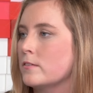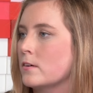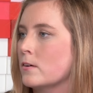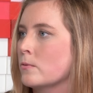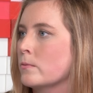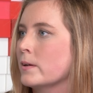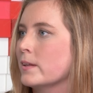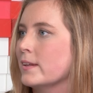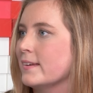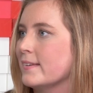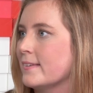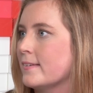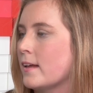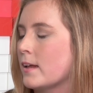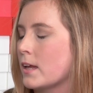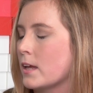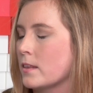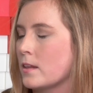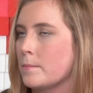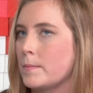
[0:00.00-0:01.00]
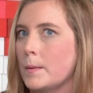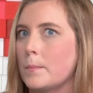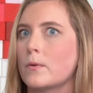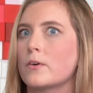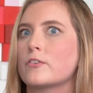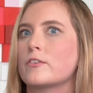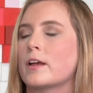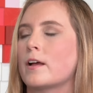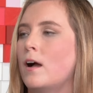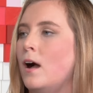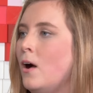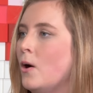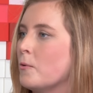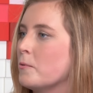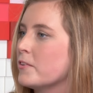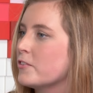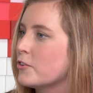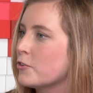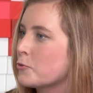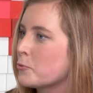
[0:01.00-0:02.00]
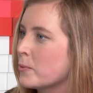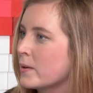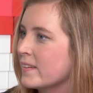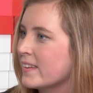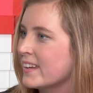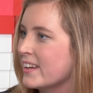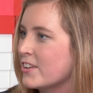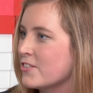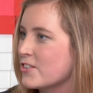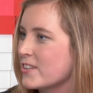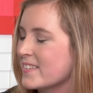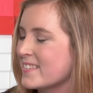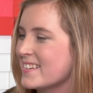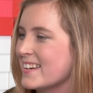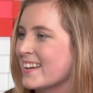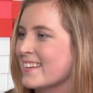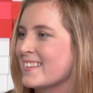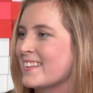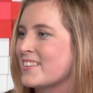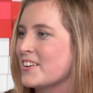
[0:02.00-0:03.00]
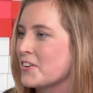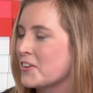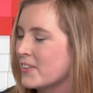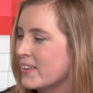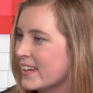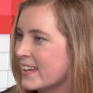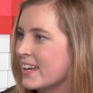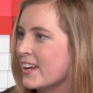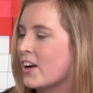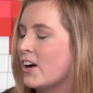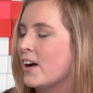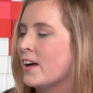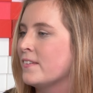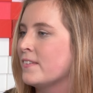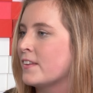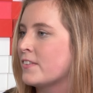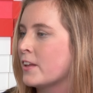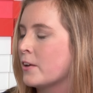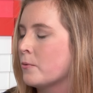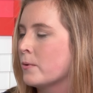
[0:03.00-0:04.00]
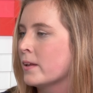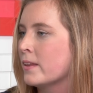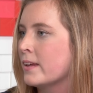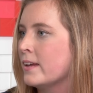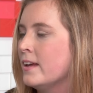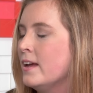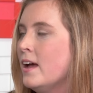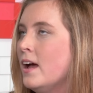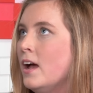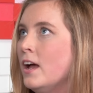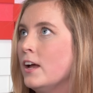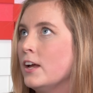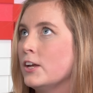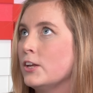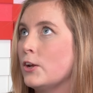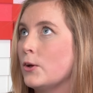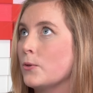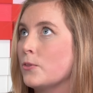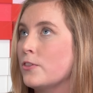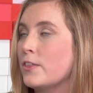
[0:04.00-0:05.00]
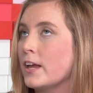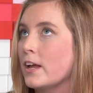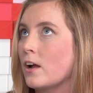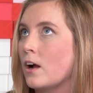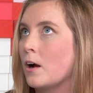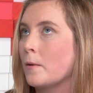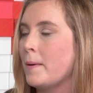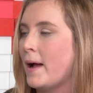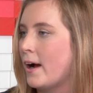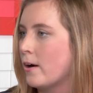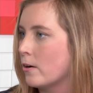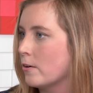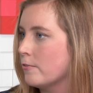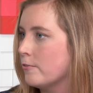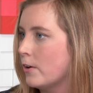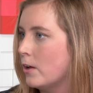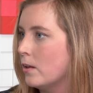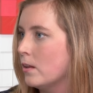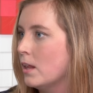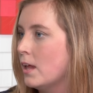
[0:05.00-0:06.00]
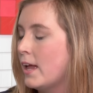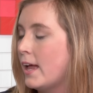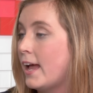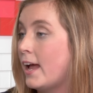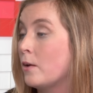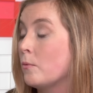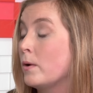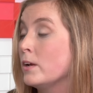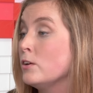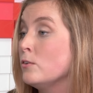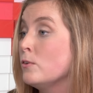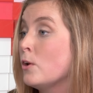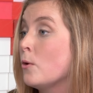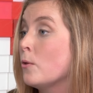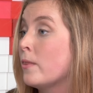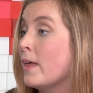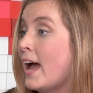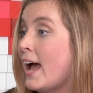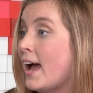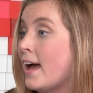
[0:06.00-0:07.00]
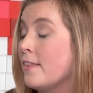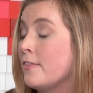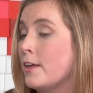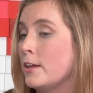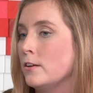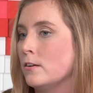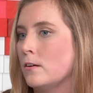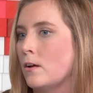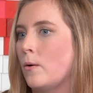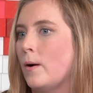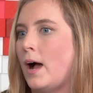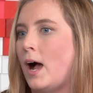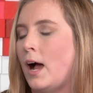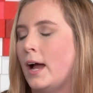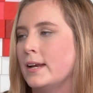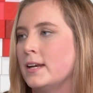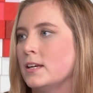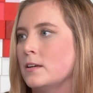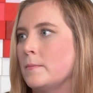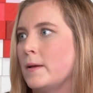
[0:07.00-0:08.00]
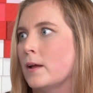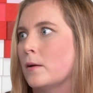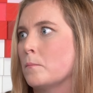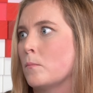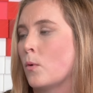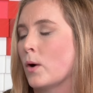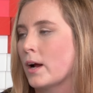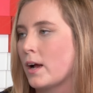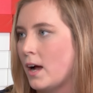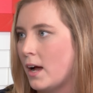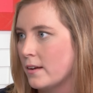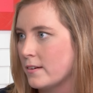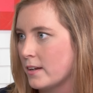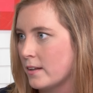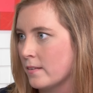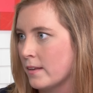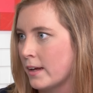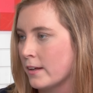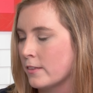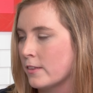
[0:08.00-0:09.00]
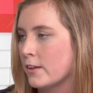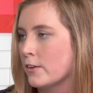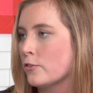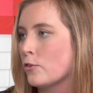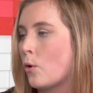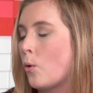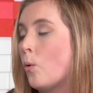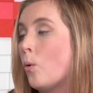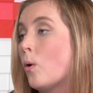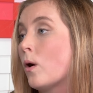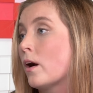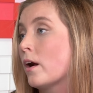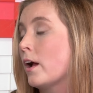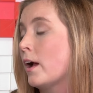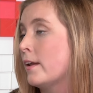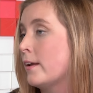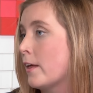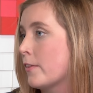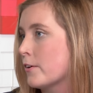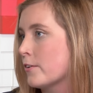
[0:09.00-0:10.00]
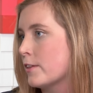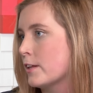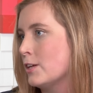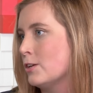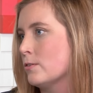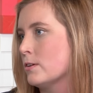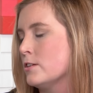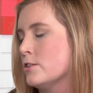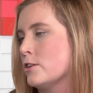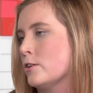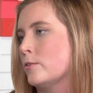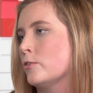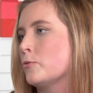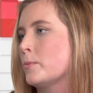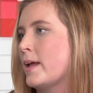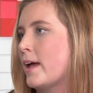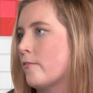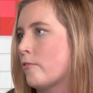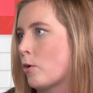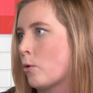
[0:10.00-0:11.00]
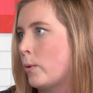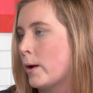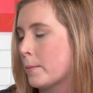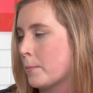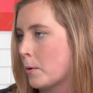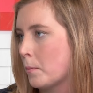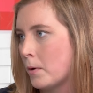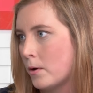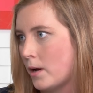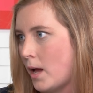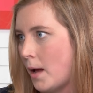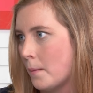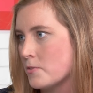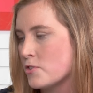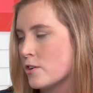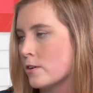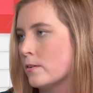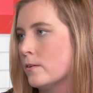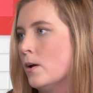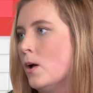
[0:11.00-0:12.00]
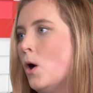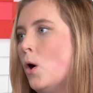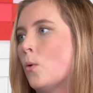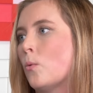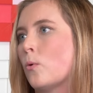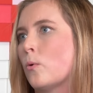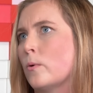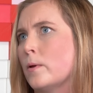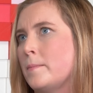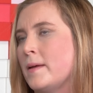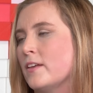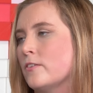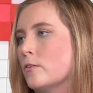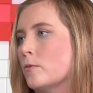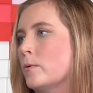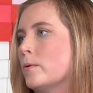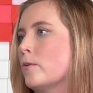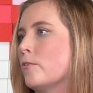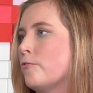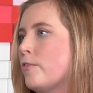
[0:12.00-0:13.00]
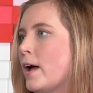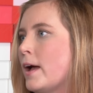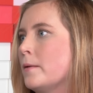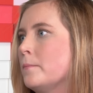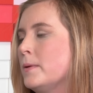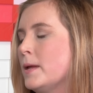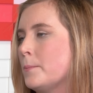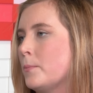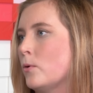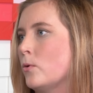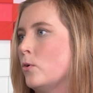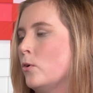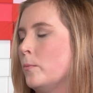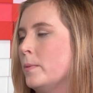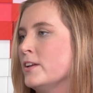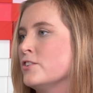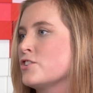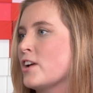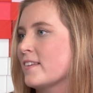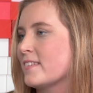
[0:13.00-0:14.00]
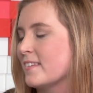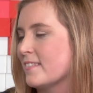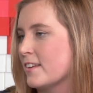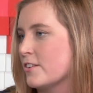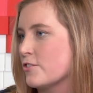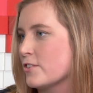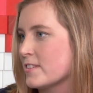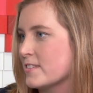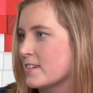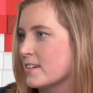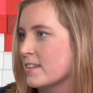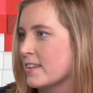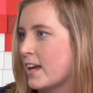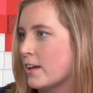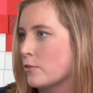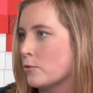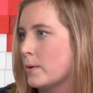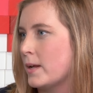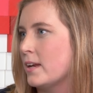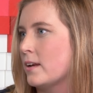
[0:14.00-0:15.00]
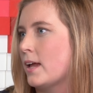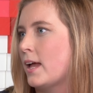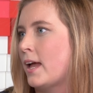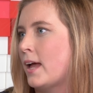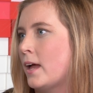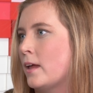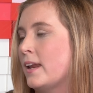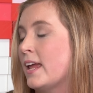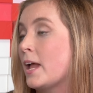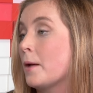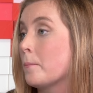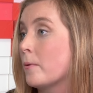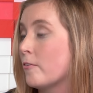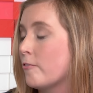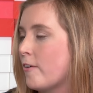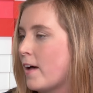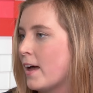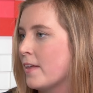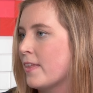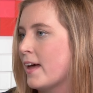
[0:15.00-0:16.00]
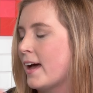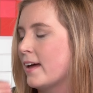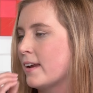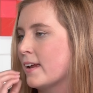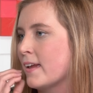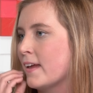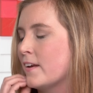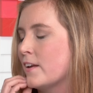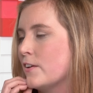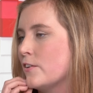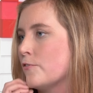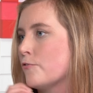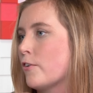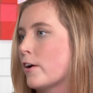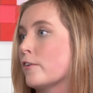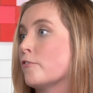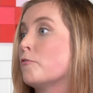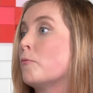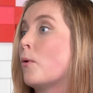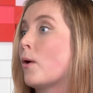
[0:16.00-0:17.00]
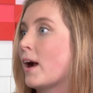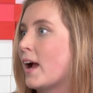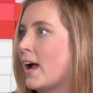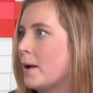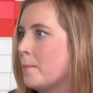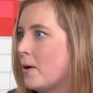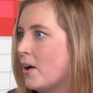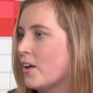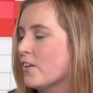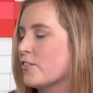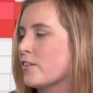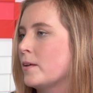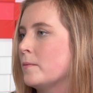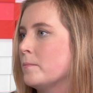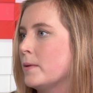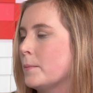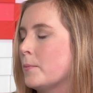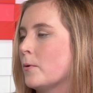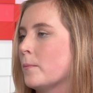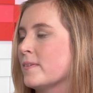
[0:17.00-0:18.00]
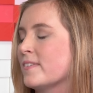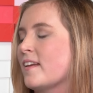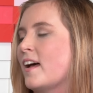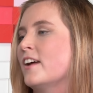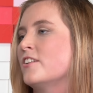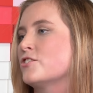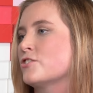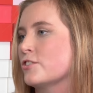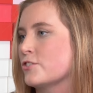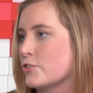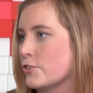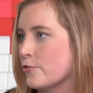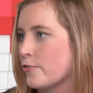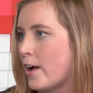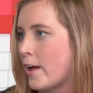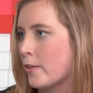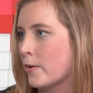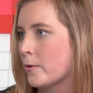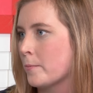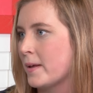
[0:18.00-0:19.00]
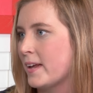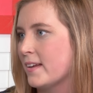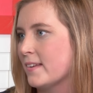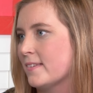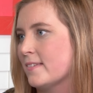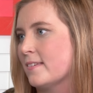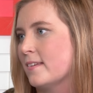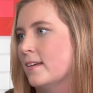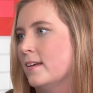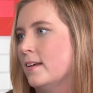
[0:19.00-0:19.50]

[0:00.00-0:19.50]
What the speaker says: that are really singing, that people are saying, oh, this is really interesting, that they're clicking on, that they really, think are powerful. And when you know that, then you know I need to make more content like this. Or another thing you can do is we have a quick promote option where we basically will find people who will be just as interested in that tweet and amplify that and get it in front of more eyeballs and people besides just your follower base.